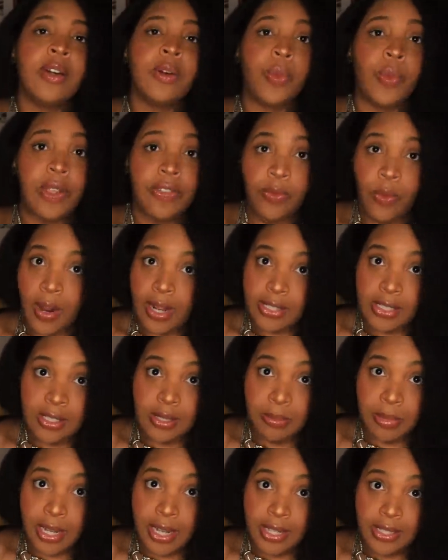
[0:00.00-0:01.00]
We've watched
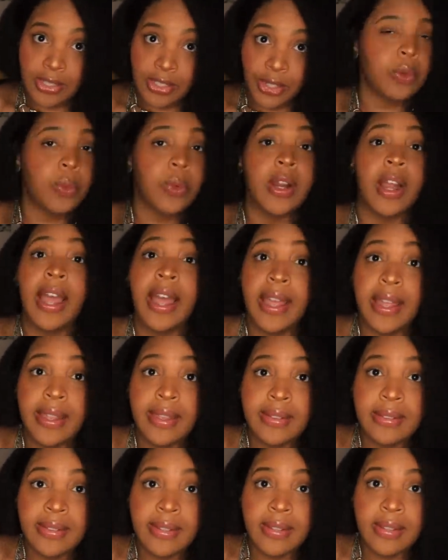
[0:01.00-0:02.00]
a bunch. We're
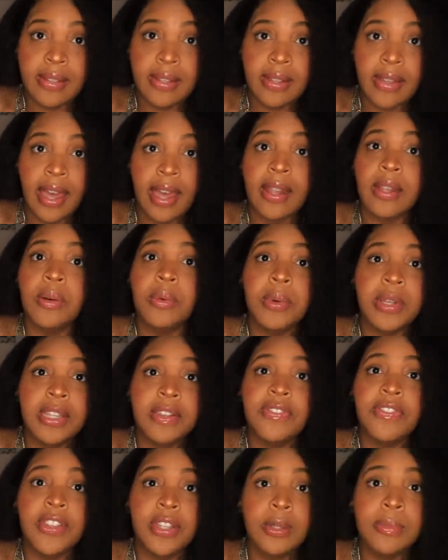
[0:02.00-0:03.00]
8
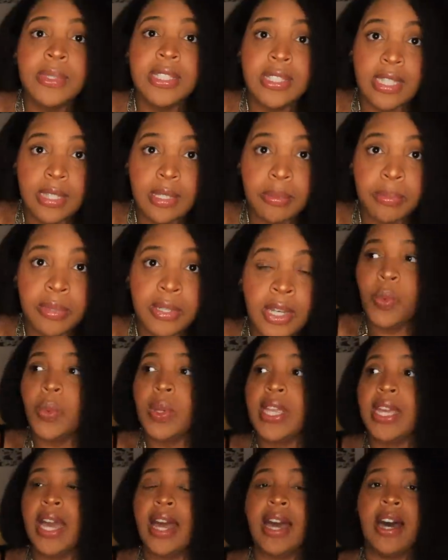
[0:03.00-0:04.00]
Halloween films deep.
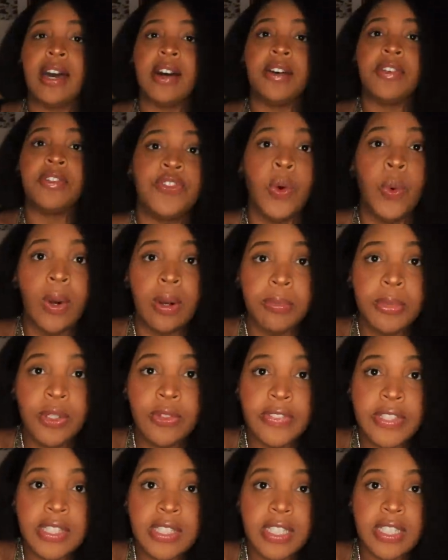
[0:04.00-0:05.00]
We have 4
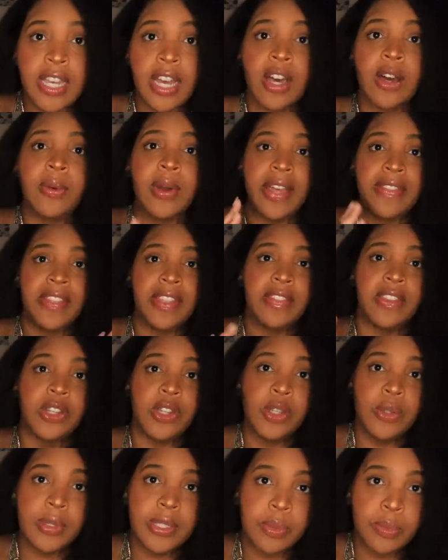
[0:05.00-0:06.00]
movies to go, and then the
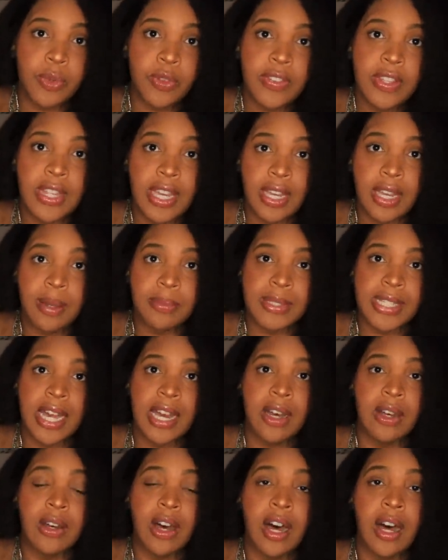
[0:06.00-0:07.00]
newest movie that comes
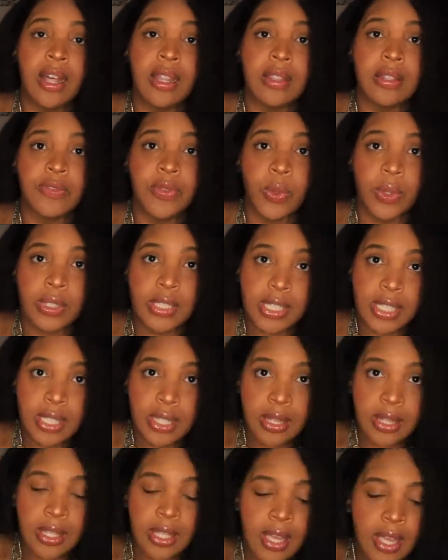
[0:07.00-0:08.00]
out on the
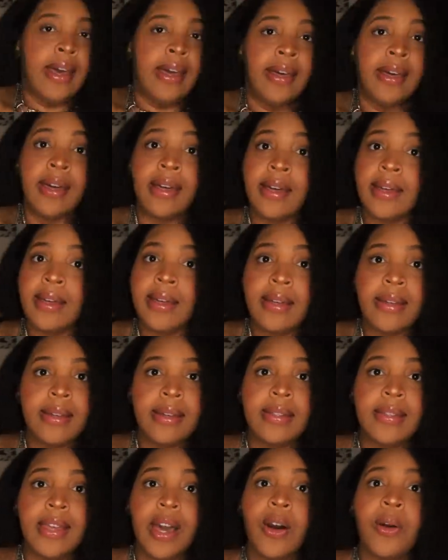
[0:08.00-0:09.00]
14th.
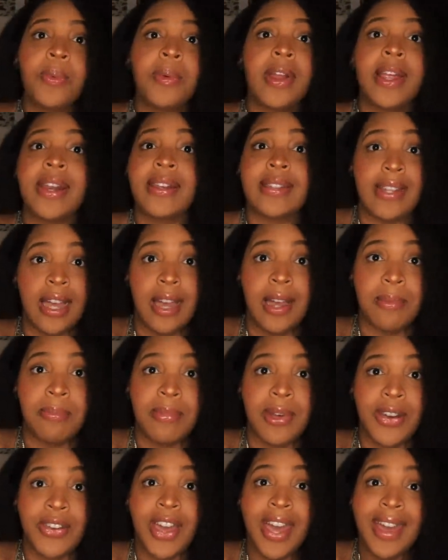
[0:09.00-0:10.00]
Y'all, we're out of time,
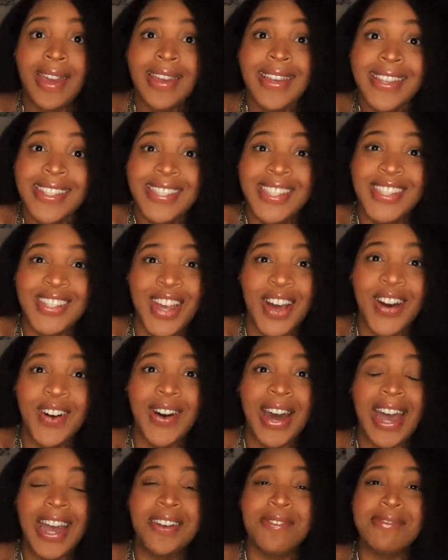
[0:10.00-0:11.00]
okay? So
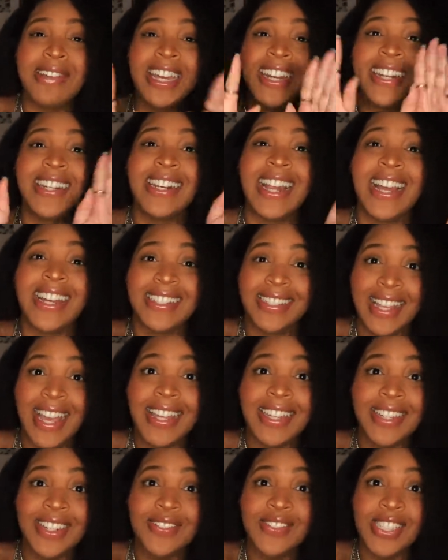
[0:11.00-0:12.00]
I have made an
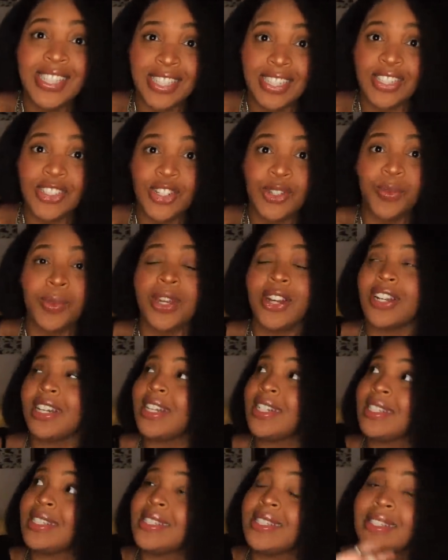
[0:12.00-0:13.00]
executive decision. We are
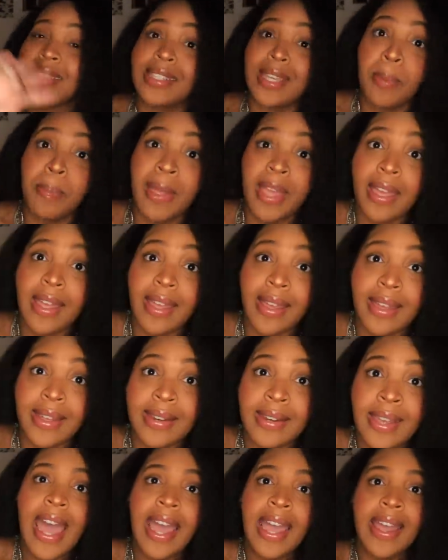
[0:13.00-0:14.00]
gonna skip
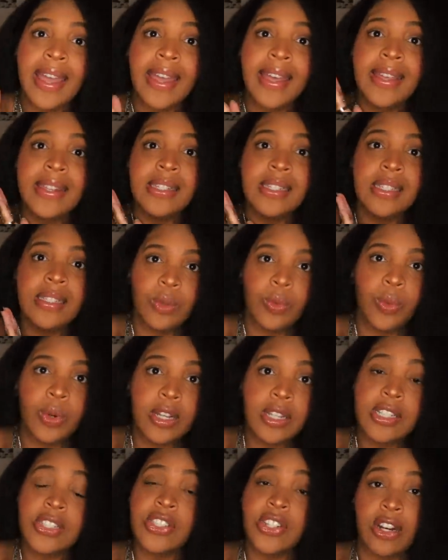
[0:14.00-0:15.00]
ahead and we're
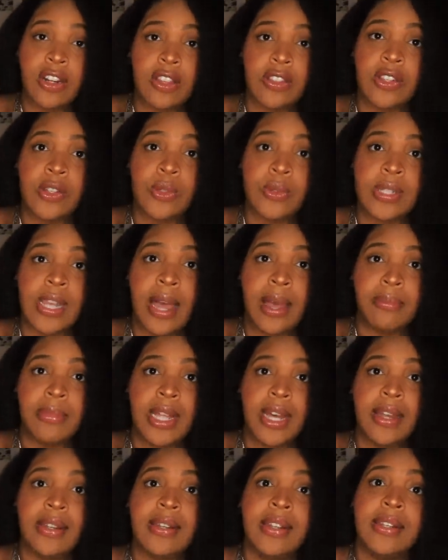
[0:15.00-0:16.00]
gonna start on the new
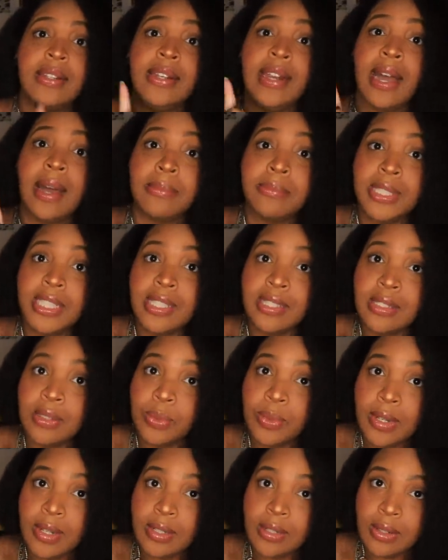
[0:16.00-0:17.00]
timeline. Not because
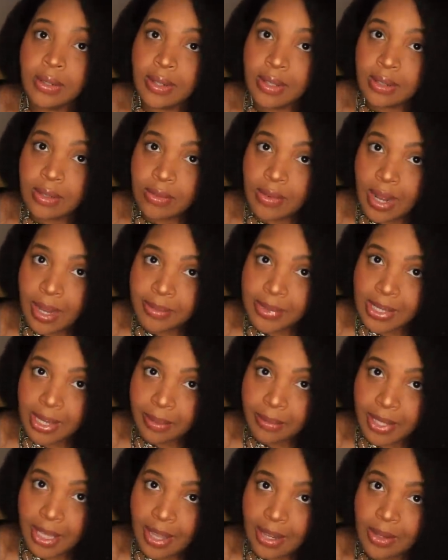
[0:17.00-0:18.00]
we're ignoring the Rob
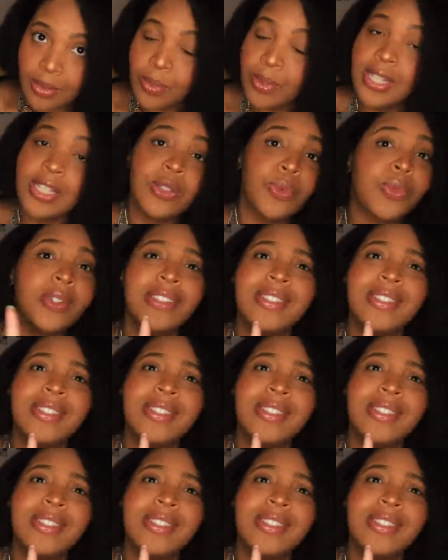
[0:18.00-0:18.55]
Zombie Halloweens. We're